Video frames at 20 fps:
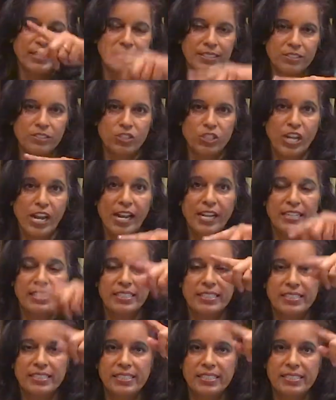that is
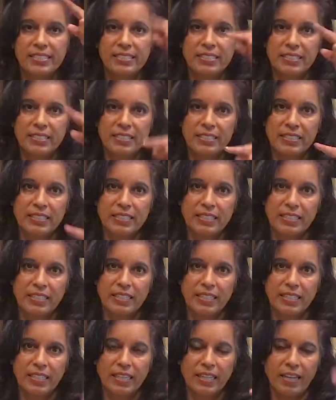jagged
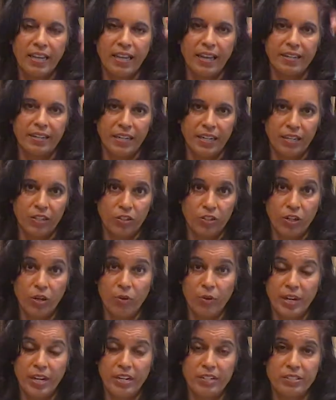and
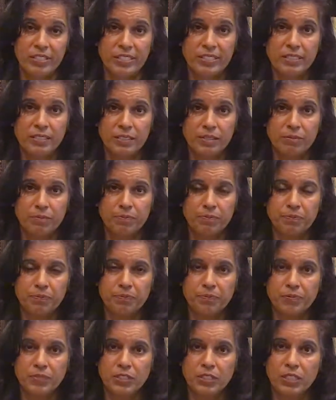incoherent
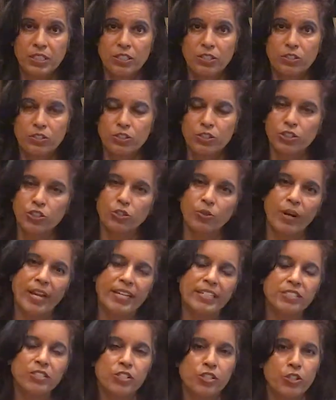
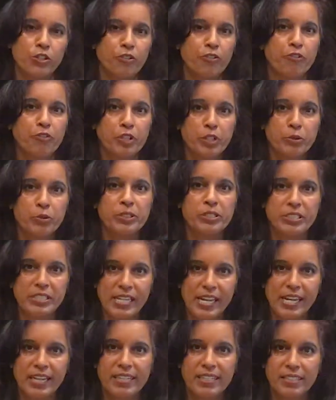drains your
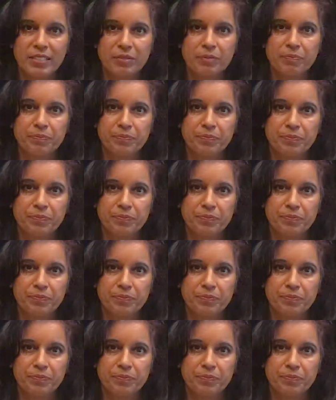fuel tank,